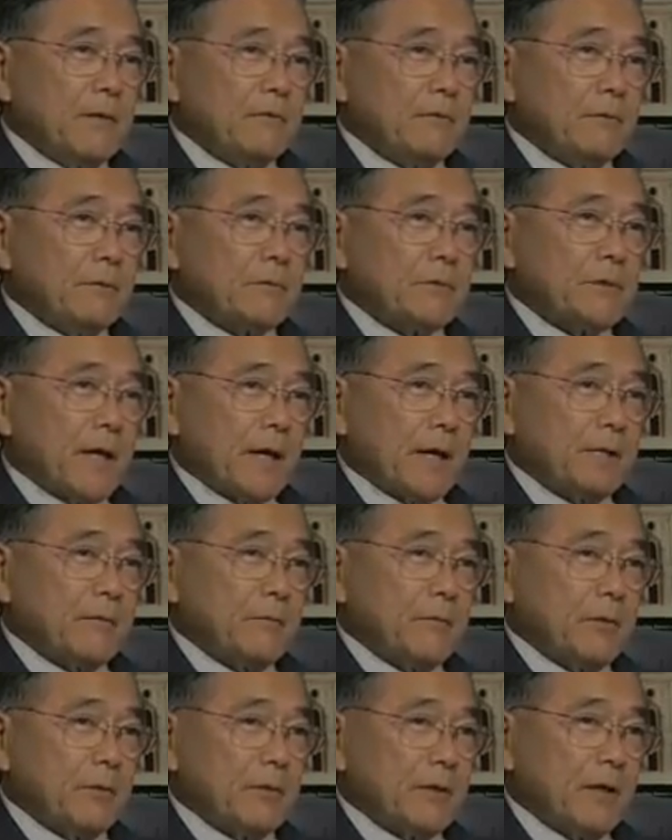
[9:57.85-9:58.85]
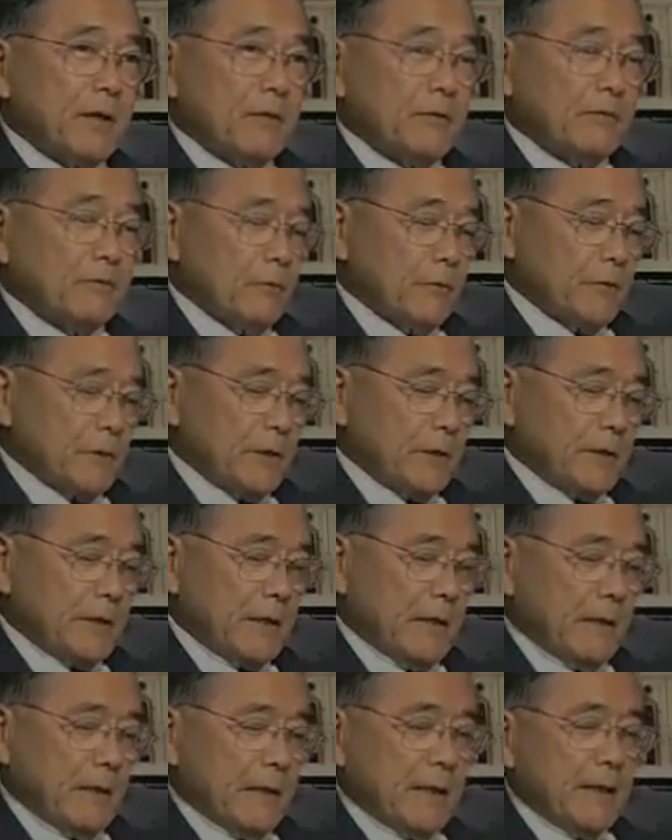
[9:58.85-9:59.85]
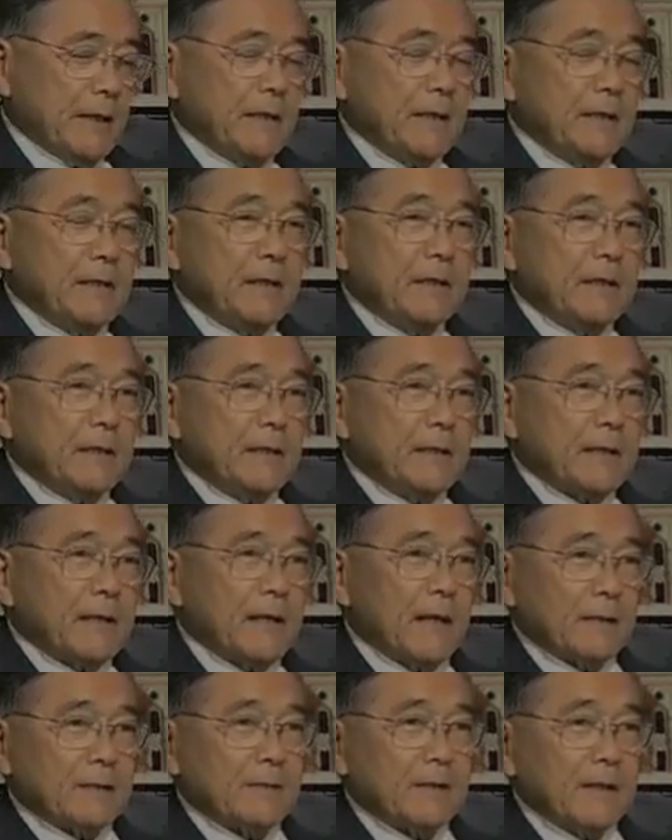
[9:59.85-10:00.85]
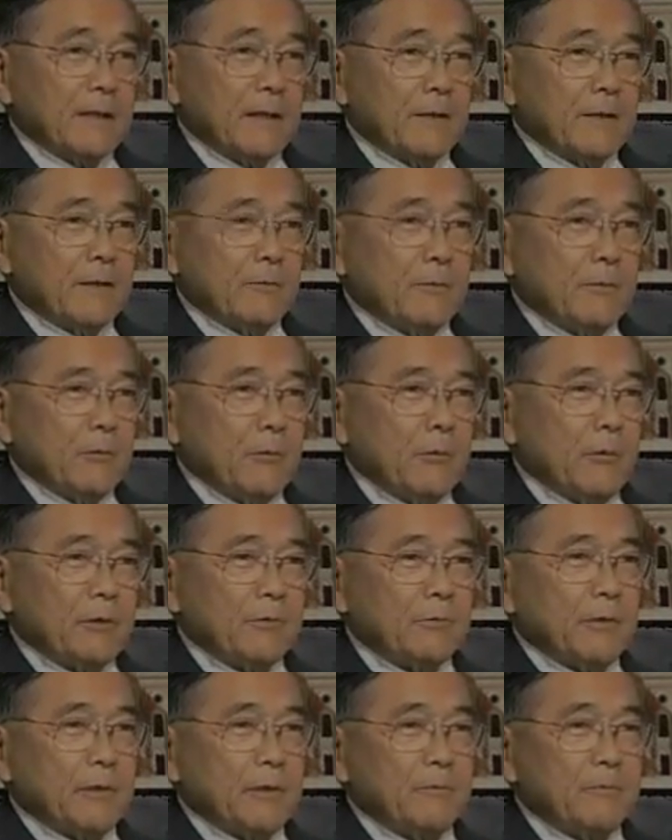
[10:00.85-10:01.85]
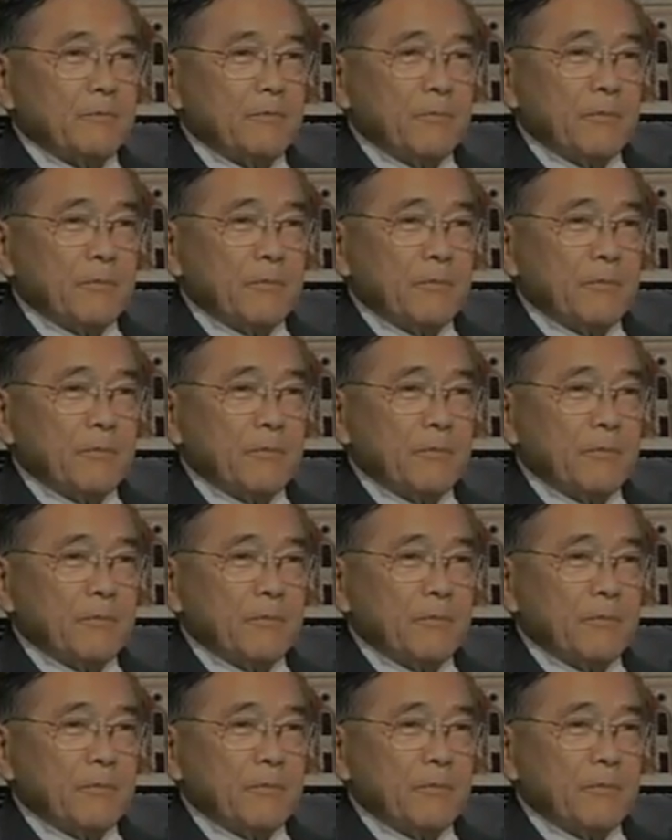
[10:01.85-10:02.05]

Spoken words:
from Sacramento, California, and I got together and we were wondering,